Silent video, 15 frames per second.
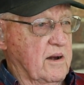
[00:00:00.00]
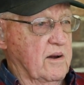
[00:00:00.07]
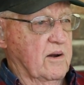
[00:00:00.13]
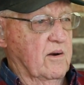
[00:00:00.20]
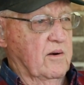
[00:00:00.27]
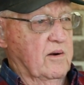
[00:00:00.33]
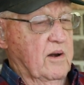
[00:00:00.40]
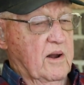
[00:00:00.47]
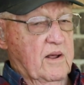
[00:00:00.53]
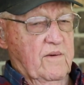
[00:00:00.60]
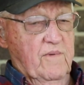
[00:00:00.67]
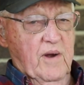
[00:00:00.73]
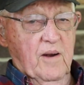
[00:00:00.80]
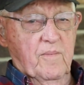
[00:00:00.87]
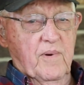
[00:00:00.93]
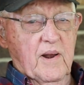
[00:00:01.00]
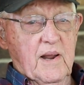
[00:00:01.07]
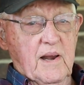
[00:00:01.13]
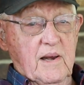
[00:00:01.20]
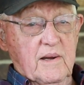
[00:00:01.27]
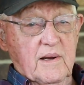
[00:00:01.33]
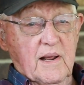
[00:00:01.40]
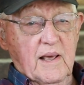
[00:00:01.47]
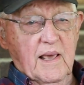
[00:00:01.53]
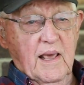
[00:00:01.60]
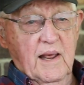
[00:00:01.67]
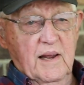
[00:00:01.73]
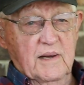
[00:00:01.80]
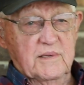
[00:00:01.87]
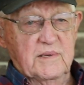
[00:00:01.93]
learned to love airplanes, I
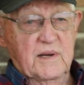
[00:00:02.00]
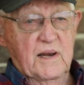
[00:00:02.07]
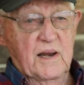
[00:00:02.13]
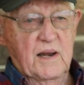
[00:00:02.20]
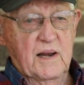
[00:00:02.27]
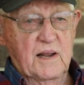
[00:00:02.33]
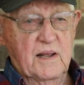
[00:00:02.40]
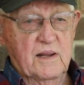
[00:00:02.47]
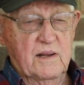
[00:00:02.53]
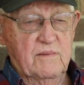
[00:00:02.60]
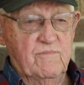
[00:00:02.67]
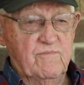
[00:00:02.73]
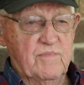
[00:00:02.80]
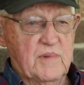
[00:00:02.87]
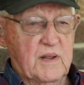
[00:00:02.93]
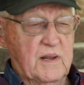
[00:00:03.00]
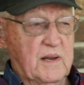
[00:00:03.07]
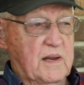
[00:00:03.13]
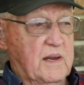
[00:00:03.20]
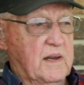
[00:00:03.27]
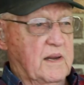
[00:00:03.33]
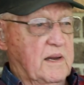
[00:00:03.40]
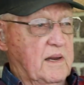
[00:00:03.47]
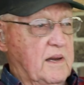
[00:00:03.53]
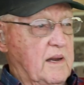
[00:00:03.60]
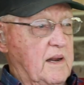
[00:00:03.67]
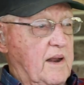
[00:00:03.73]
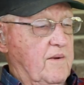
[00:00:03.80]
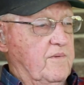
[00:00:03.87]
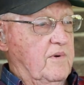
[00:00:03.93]
guess. And
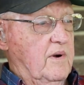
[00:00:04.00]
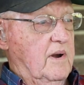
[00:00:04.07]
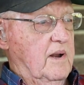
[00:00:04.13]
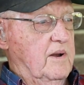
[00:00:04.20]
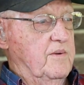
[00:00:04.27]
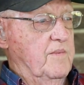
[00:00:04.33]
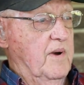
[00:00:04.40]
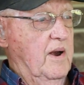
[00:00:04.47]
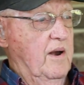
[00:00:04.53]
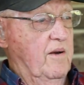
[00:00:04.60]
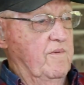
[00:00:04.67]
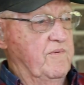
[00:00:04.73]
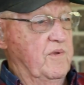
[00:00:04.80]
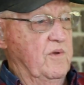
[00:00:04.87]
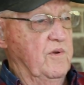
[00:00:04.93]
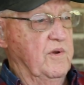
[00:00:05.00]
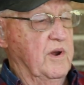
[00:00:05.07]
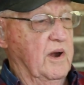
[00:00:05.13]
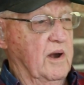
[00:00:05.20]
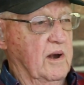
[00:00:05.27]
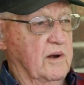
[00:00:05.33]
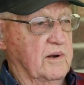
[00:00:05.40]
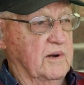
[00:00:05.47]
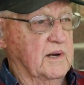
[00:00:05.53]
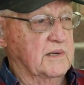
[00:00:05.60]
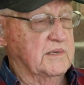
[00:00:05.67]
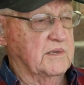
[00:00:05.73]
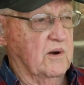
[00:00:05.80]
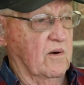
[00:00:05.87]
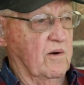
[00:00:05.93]
after I was married a few years, I
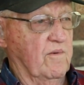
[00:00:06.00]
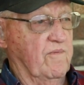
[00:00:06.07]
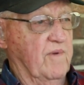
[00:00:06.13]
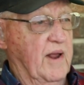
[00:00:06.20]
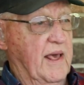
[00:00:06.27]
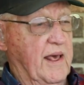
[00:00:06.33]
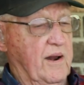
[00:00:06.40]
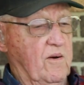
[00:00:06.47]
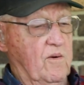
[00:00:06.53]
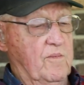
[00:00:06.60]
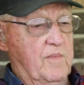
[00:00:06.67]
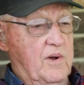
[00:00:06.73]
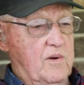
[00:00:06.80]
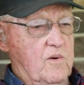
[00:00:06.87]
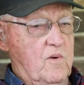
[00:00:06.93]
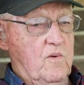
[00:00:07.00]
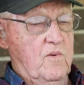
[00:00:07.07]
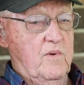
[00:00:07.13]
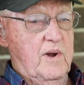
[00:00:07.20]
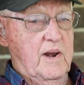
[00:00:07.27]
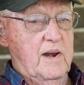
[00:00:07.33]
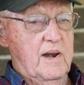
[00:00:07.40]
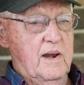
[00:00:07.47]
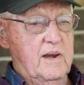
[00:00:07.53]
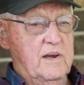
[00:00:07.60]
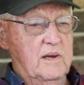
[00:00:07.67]
started flying on my own and